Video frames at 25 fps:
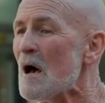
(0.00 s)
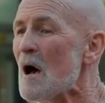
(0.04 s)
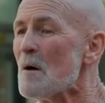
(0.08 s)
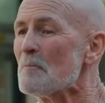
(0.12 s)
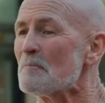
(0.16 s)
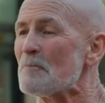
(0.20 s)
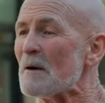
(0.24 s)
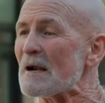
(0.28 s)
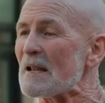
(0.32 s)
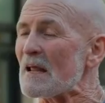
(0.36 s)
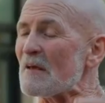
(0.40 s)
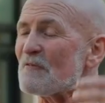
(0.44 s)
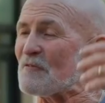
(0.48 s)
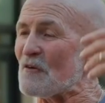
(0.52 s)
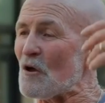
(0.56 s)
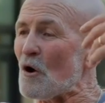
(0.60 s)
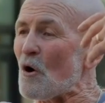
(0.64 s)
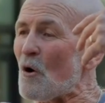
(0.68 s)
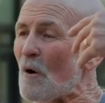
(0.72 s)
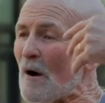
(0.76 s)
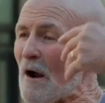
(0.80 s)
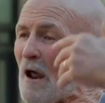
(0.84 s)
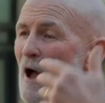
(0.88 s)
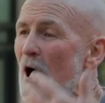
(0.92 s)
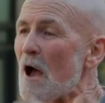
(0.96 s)
but if
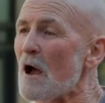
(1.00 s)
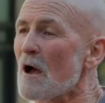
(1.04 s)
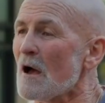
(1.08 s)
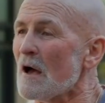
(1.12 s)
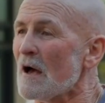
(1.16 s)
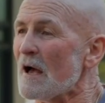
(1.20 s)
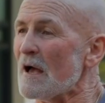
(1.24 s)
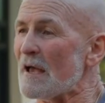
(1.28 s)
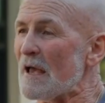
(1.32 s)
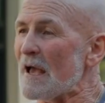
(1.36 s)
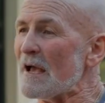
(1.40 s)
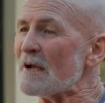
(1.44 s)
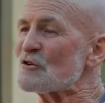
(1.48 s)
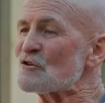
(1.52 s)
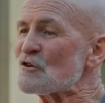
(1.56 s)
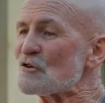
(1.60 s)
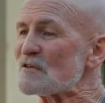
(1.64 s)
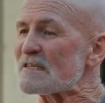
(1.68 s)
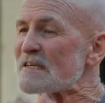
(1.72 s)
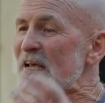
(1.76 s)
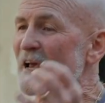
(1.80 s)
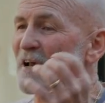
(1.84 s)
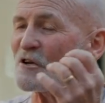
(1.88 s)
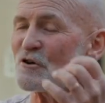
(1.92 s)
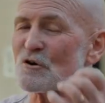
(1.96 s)
you're a
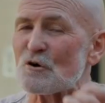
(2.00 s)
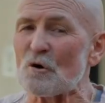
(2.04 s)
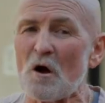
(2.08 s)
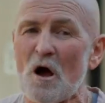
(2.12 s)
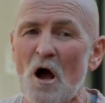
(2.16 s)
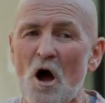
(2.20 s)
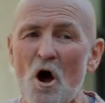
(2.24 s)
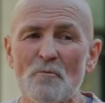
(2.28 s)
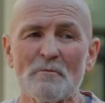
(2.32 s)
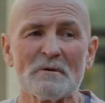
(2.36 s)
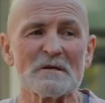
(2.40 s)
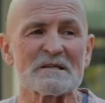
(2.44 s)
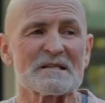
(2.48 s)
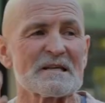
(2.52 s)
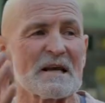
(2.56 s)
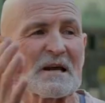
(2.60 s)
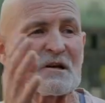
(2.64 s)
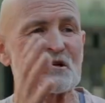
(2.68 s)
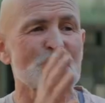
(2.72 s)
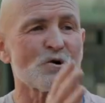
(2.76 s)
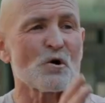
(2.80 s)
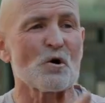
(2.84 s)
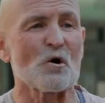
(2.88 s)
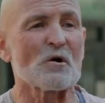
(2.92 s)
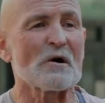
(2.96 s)
heterosexual, or
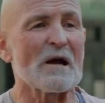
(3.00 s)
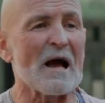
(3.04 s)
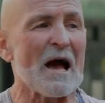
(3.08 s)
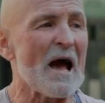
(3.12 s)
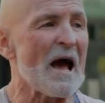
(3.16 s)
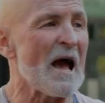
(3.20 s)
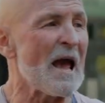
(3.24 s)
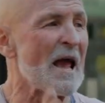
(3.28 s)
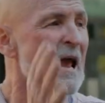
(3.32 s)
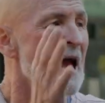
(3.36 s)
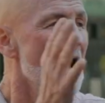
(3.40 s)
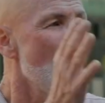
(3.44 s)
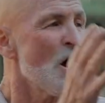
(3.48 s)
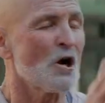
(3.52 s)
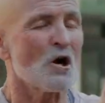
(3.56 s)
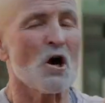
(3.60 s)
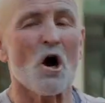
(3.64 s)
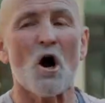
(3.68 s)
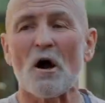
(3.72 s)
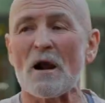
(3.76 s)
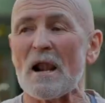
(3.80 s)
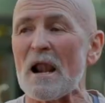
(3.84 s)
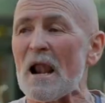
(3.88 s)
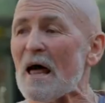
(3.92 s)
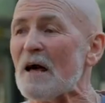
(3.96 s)
homosexual, or gay,
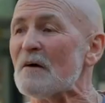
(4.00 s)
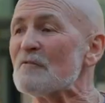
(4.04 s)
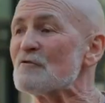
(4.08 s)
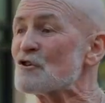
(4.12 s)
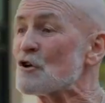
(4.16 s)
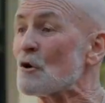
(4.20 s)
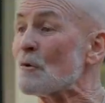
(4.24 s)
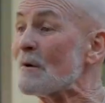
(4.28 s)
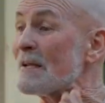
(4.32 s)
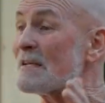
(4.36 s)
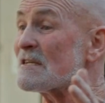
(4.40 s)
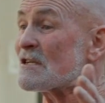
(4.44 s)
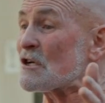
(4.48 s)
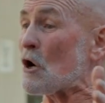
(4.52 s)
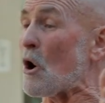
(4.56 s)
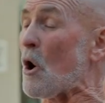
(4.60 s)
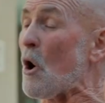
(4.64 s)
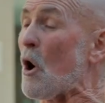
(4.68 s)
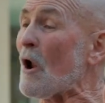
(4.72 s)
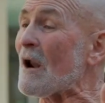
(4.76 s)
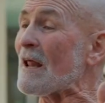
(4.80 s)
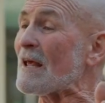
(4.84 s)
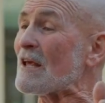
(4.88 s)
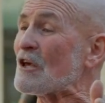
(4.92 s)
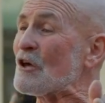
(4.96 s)
God loves you and He's
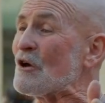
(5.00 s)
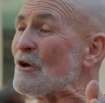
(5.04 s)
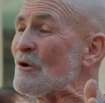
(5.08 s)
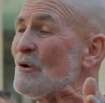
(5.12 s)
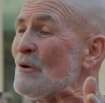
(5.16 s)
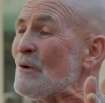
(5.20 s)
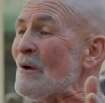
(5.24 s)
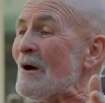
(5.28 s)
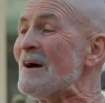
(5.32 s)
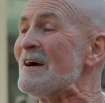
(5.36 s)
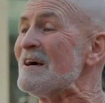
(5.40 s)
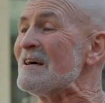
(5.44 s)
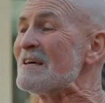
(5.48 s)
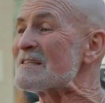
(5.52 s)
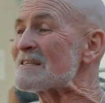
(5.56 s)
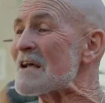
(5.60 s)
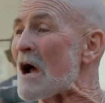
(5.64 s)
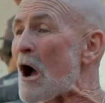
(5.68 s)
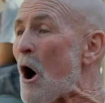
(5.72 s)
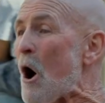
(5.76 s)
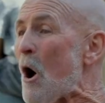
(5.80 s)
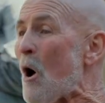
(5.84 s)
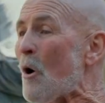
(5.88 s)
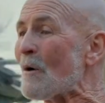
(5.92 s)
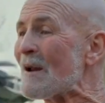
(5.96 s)
calling you to
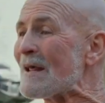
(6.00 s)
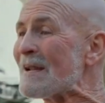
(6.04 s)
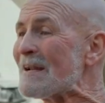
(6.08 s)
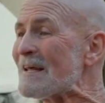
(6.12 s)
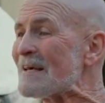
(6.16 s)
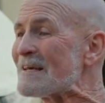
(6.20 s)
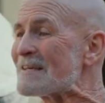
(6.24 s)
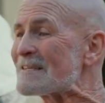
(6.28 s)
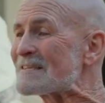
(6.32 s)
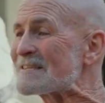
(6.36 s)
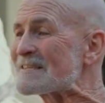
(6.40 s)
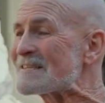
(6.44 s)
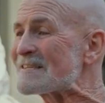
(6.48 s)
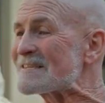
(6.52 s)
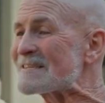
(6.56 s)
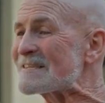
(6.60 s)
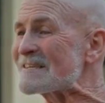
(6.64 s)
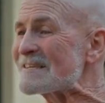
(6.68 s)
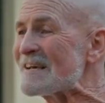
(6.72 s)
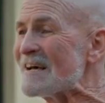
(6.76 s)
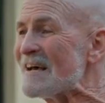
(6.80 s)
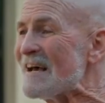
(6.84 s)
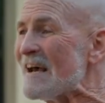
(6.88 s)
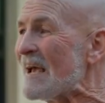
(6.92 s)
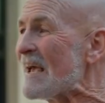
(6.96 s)
holiness.
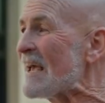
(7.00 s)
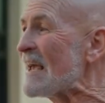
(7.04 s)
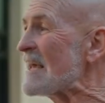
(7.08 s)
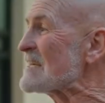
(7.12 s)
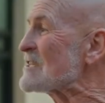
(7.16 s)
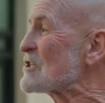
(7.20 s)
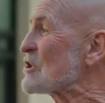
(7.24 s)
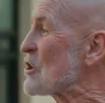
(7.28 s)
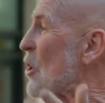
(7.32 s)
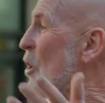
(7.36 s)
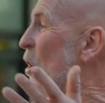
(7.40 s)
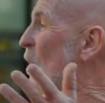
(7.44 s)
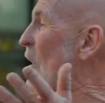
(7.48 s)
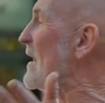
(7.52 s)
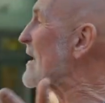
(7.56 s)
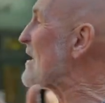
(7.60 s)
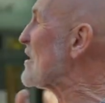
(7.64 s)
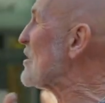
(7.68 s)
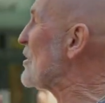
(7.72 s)
He's calling